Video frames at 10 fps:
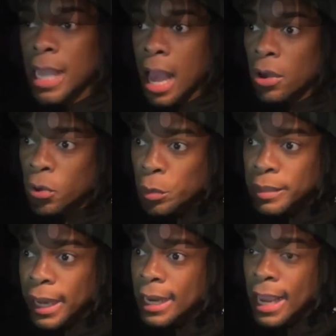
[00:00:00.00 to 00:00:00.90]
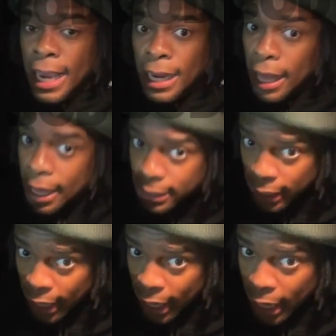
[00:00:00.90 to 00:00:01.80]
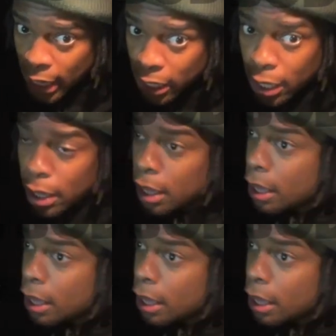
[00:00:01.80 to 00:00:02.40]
she got hoops, and they in an Escalade.